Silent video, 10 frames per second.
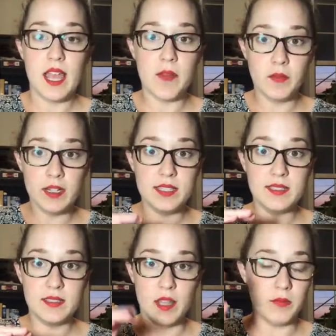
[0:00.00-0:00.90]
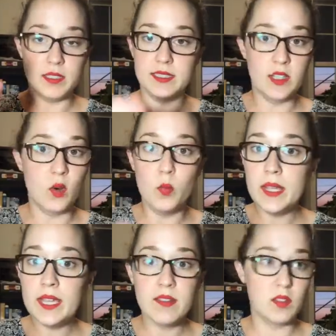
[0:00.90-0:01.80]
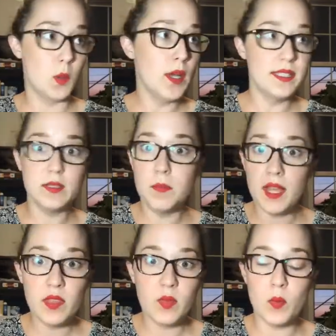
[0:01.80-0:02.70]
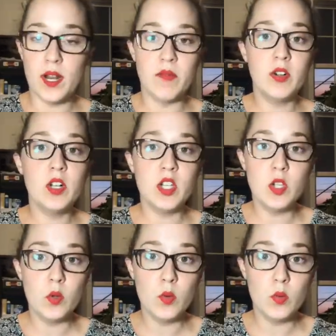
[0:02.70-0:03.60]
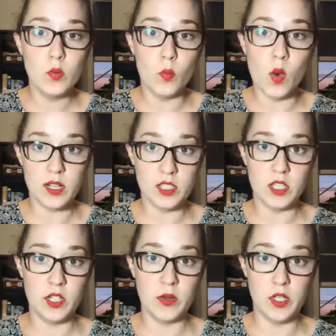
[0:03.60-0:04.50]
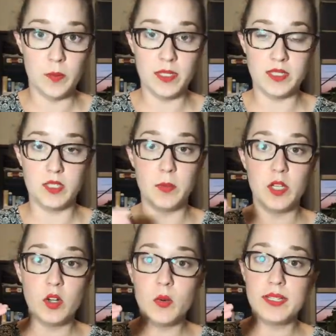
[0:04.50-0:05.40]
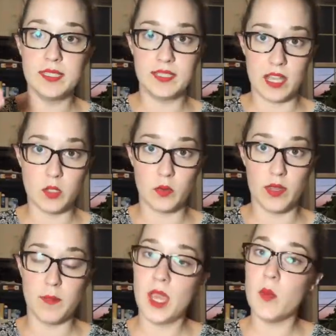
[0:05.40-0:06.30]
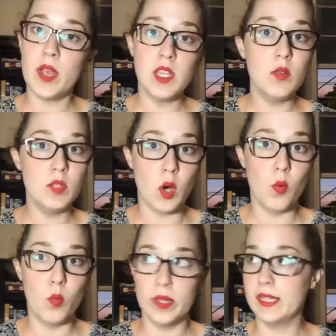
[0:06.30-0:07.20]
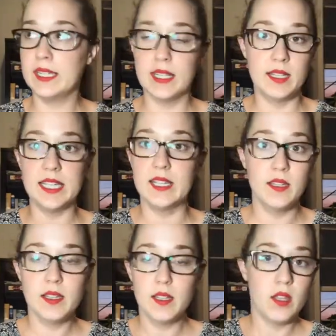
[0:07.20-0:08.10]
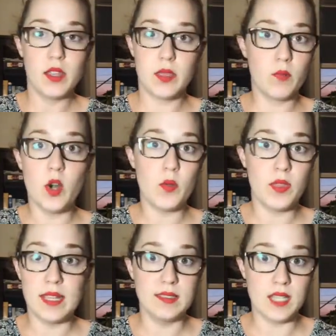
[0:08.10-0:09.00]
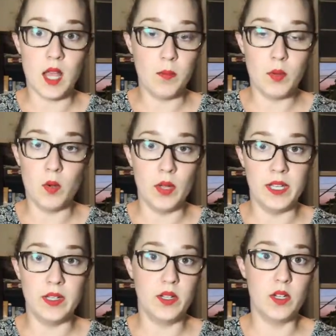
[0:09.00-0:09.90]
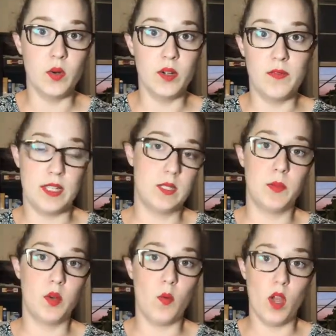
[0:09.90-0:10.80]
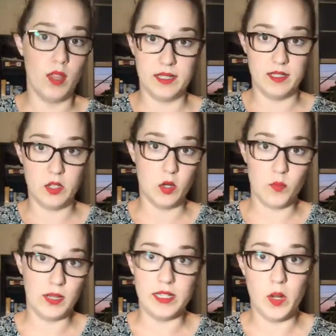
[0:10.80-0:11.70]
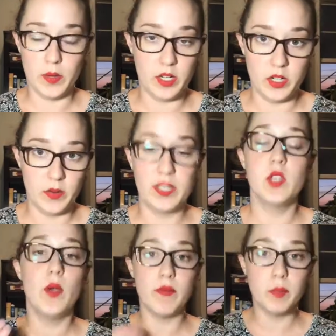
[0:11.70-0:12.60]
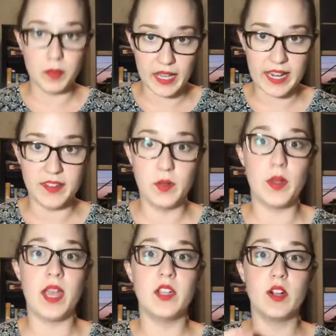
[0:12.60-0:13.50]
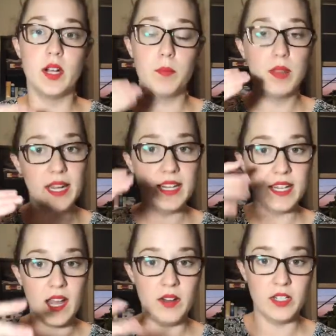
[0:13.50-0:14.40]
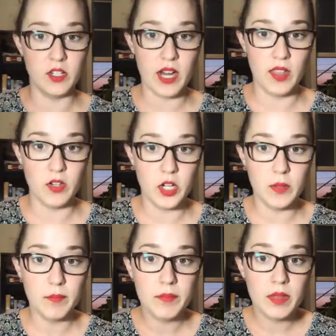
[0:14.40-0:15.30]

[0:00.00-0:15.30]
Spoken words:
every single week, twice a month, whatever you want to do in your business, but you're going to schedule them. That way you don't willy-nilly throw things up on your Facebook wall and you don't really know what you're doing. You have a plan, okay? You're gonna plan it out in your calendar.